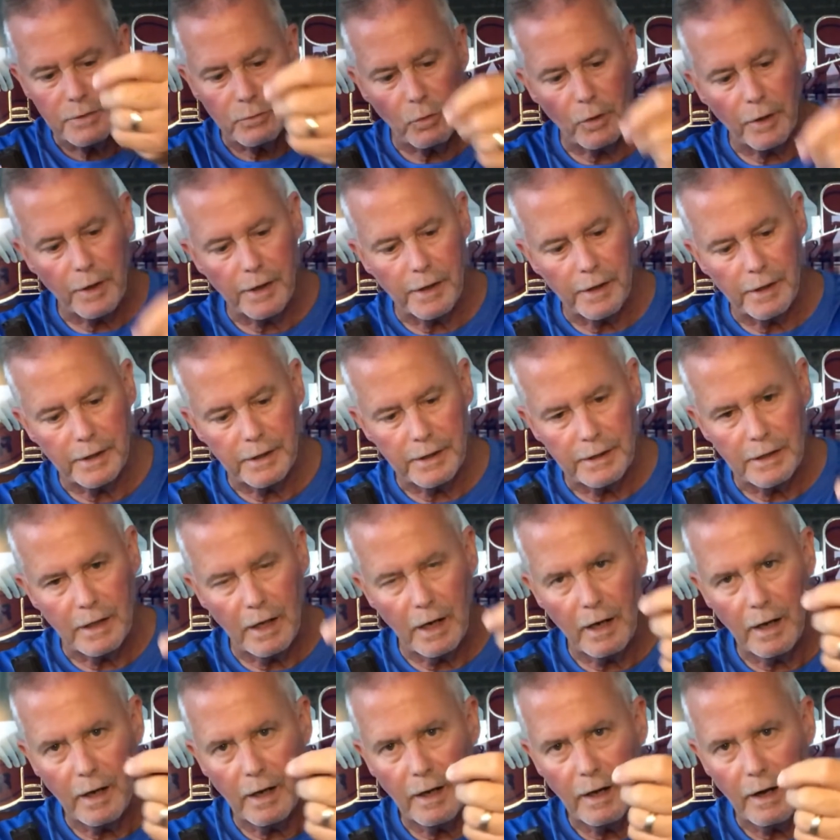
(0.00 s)
one of
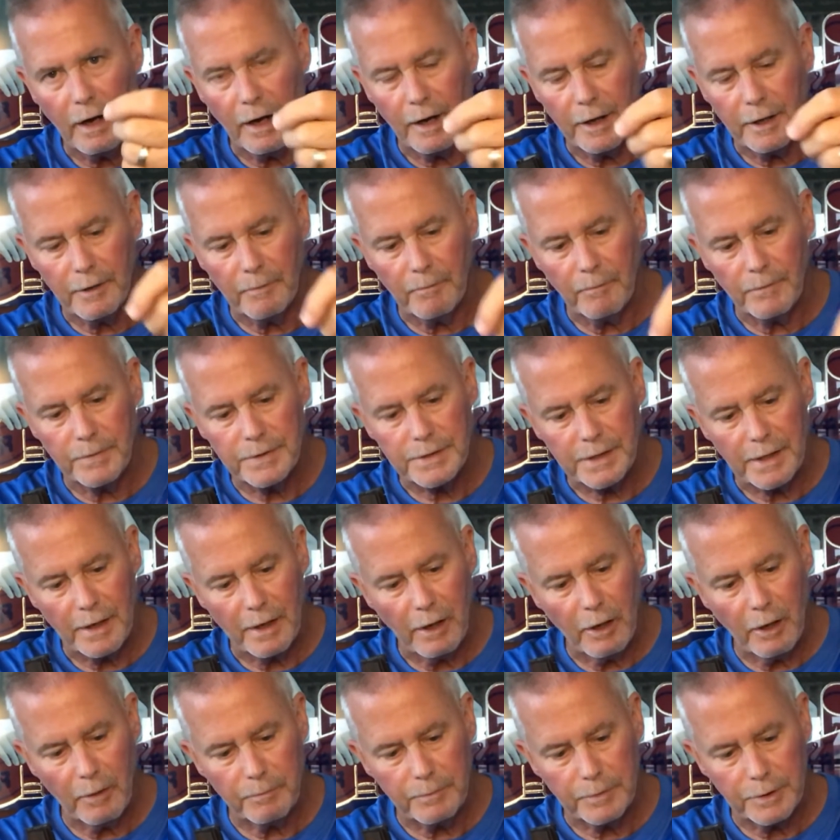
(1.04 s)
the items to
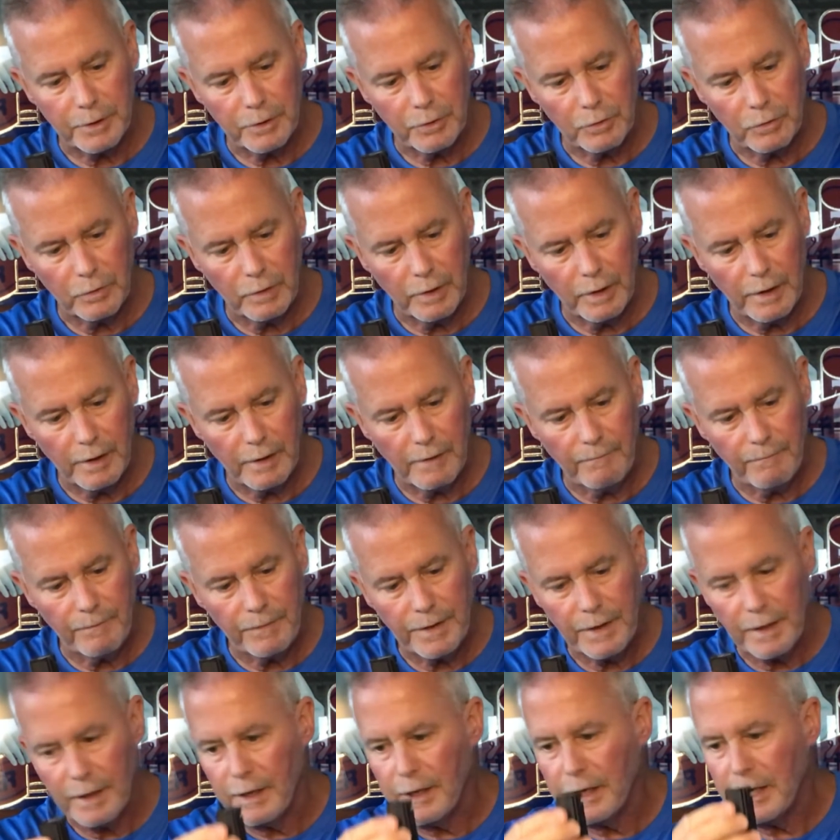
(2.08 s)
help you
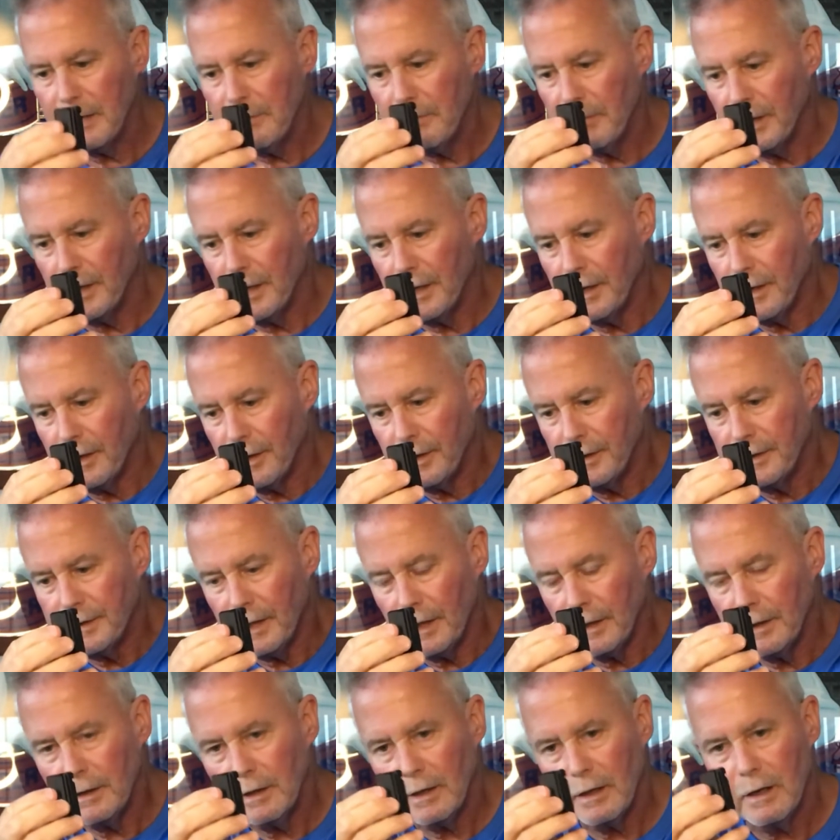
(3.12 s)
keep it in there
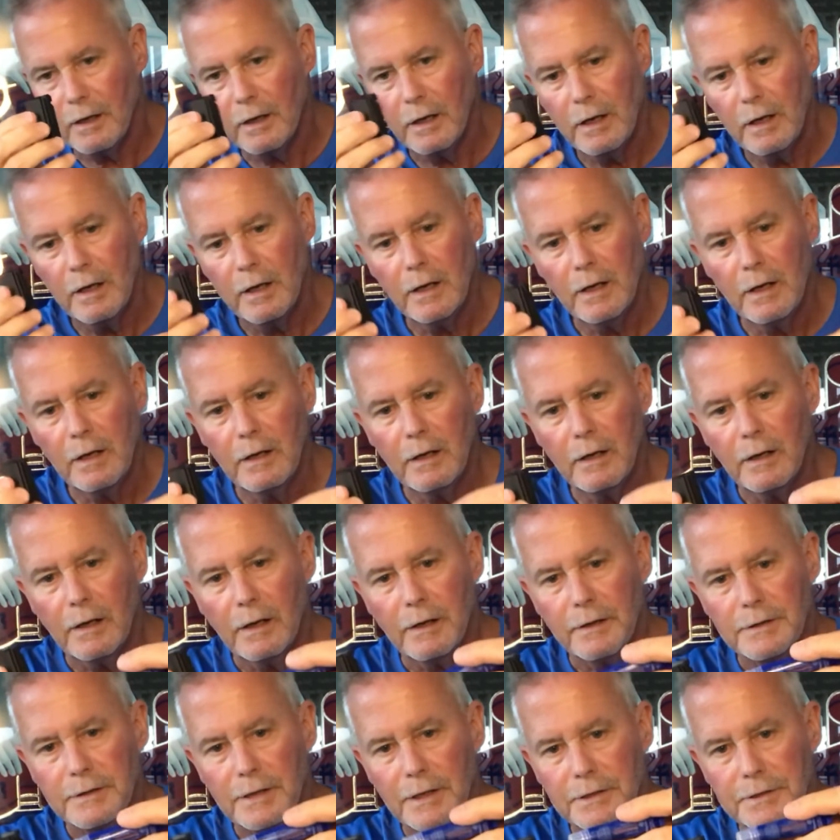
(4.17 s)
tight.
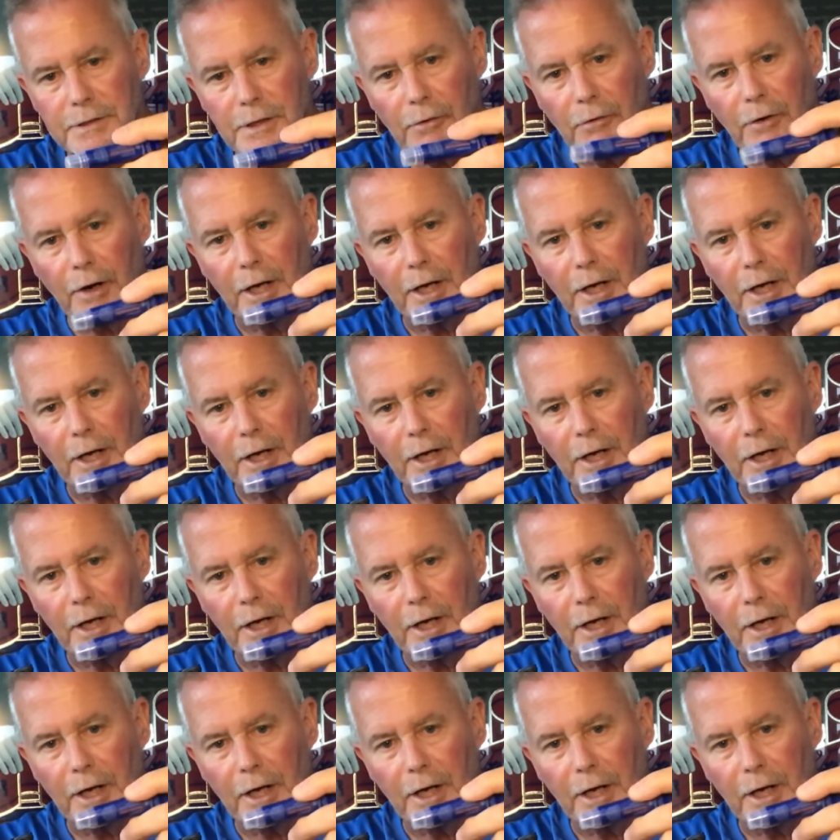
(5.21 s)
It's also